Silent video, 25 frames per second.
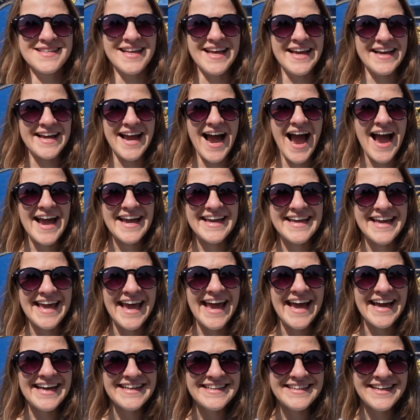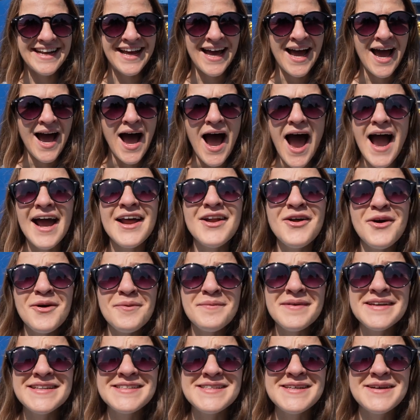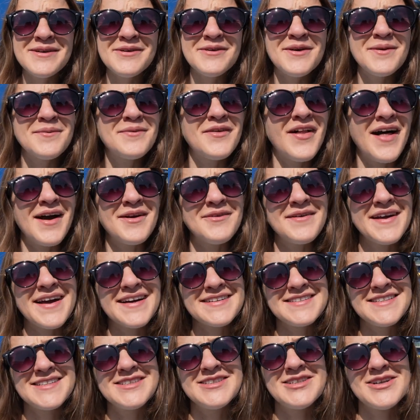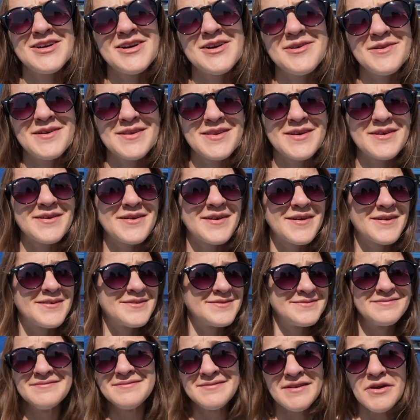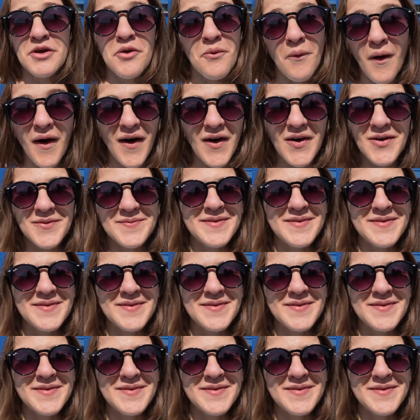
Like, I we can't, got the film. I know, me too. I'm glad we got to share it with you, you all,